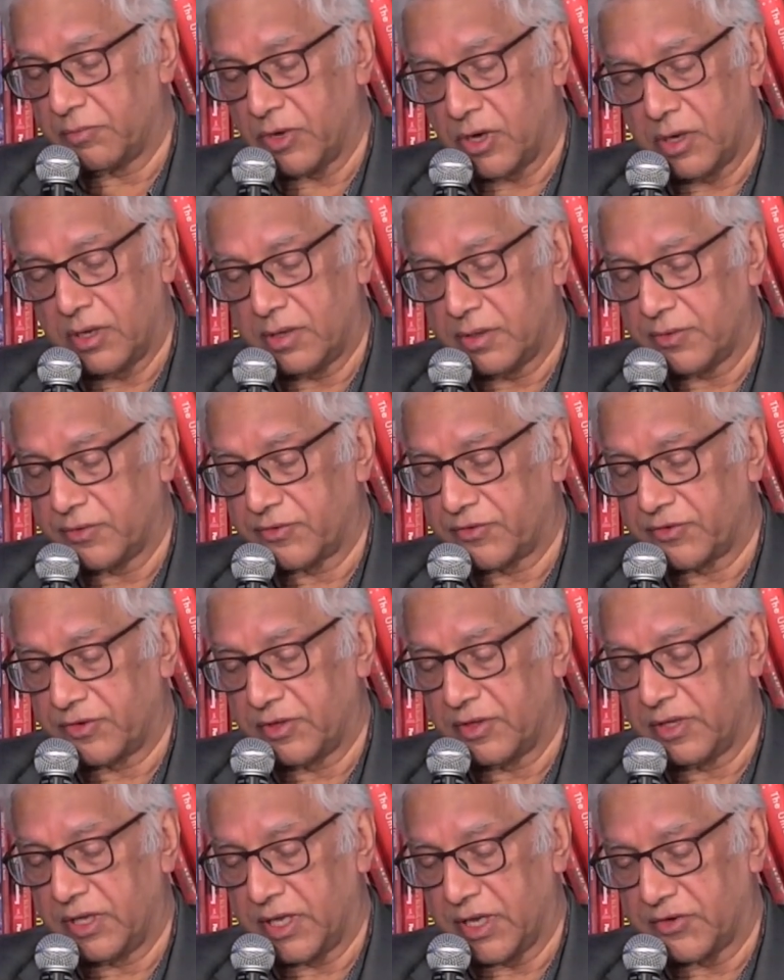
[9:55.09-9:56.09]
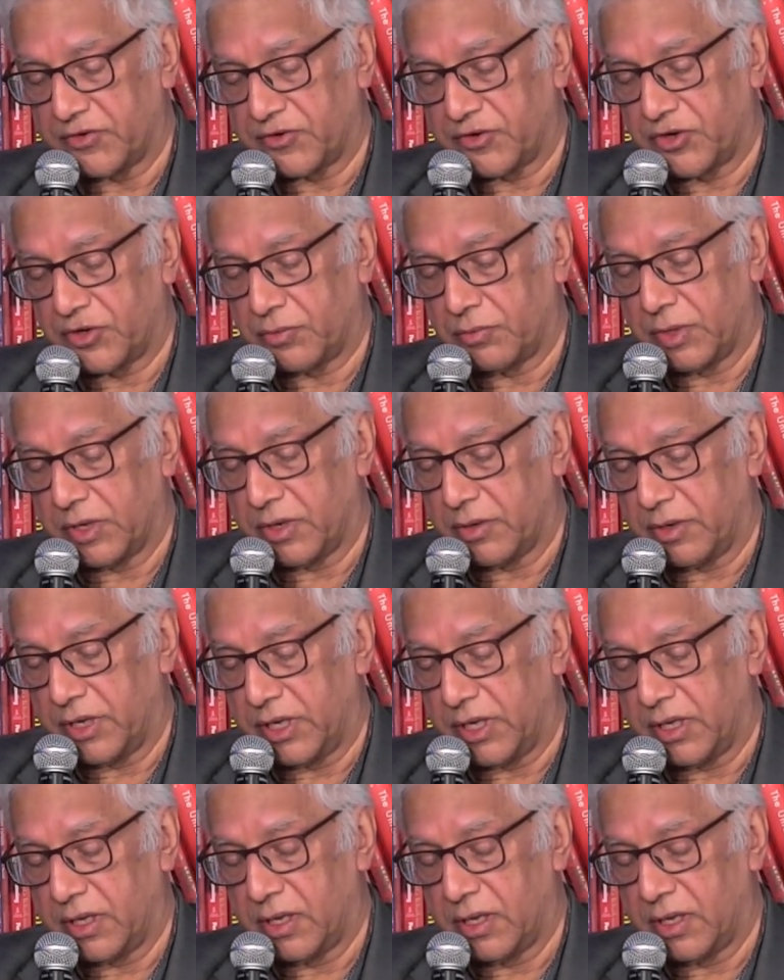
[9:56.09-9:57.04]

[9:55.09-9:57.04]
miles to the estuary,